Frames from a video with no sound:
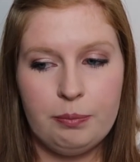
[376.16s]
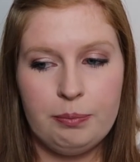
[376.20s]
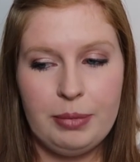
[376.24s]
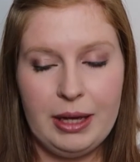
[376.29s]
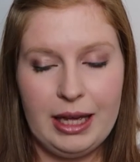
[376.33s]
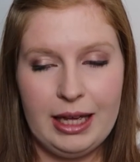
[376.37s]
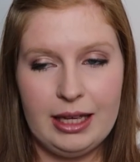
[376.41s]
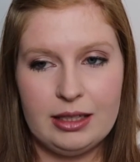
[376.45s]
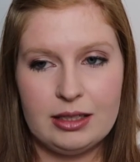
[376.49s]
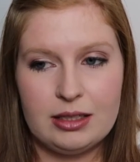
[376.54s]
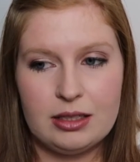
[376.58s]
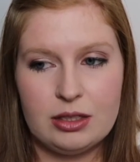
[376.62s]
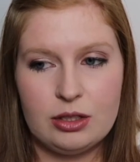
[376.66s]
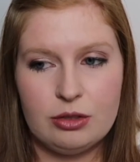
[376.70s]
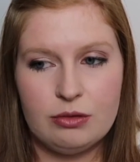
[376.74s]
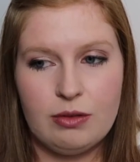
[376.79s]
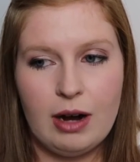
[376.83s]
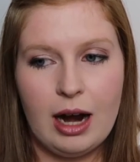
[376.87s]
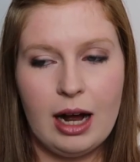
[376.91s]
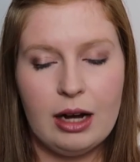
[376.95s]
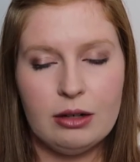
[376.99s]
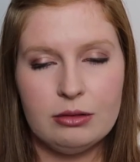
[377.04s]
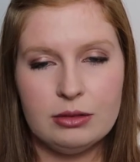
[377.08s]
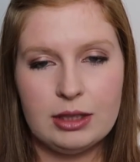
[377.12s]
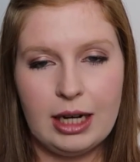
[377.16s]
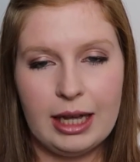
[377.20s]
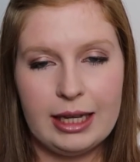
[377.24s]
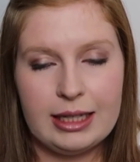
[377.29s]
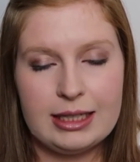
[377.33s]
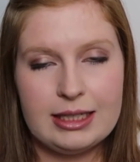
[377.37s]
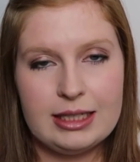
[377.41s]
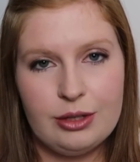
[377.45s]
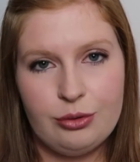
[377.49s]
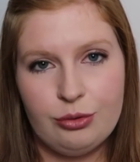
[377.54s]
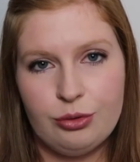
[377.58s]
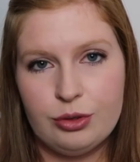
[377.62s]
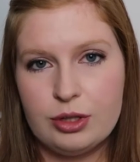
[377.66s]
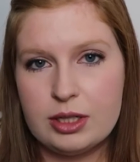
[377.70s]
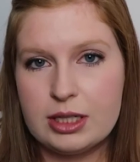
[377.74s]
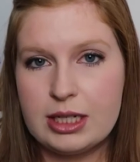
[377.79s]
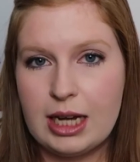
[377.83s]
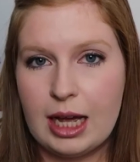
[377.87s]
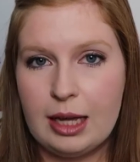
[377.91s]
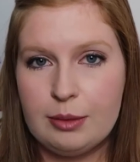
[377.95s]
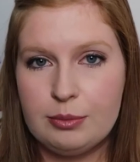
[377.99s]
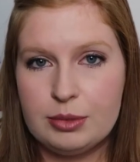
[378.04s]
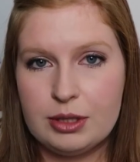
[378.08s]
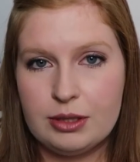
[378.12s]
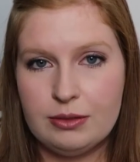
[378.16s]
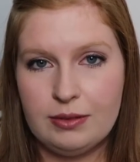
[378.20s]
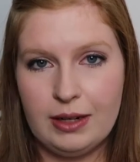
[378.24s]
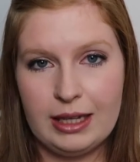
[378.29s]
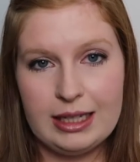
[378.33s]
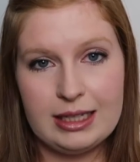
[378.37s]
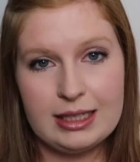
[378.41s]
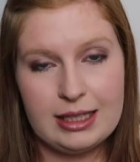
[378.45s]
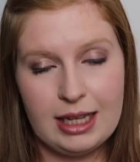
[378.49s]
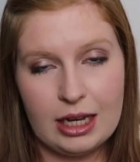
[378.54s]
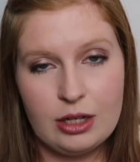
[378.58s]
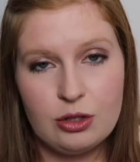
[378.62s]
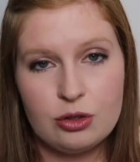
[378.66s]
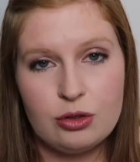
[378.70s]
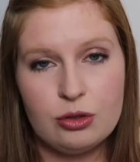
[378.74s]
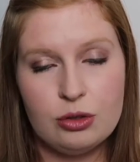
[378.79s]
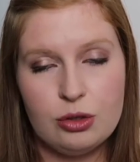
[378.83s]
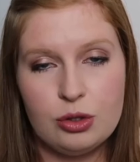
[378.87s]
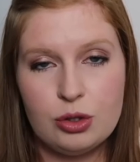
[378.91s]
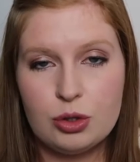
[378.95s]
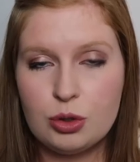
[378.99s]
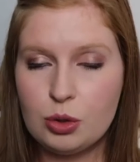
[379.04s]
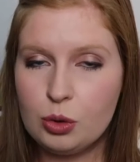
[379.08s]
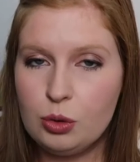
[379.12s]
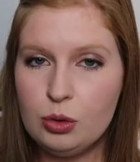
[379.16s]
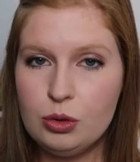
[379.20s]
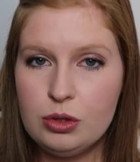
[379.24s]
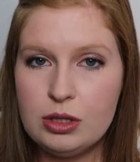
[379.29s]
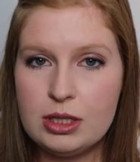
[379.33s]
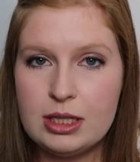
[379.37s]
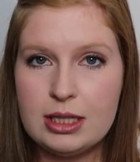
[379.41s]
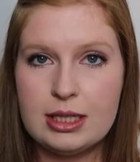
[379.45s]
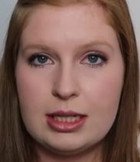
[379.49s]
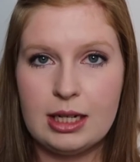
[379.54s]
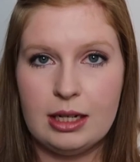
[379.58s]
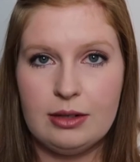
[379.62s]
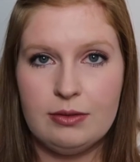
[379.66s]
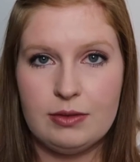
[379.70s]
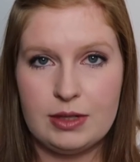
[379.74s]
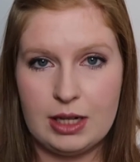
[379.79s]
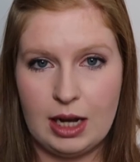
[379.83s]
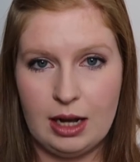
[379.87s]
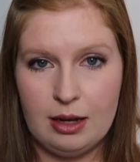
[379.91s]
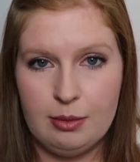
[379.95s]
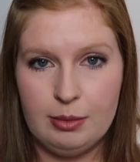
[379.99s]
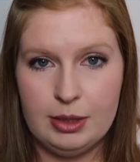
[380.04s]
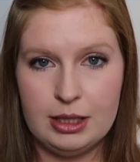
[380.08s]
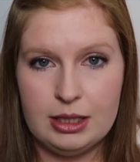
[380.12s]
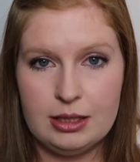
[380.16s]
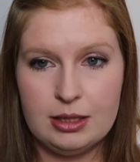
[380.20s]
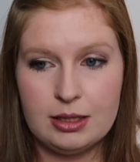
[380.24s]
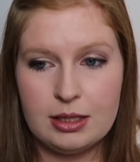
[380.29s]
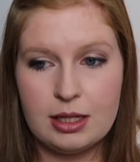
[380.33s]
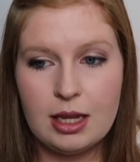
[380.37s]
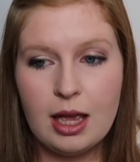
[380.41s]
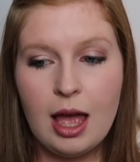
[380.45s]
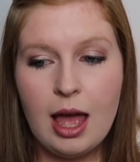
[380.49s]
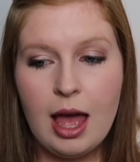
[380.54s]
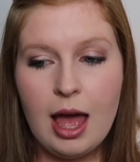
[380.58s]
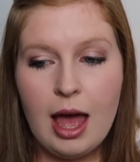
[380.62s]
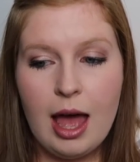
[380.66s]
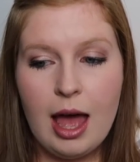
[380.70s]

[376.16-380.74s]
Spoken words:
based around like different types of like central stones instead of diamonds.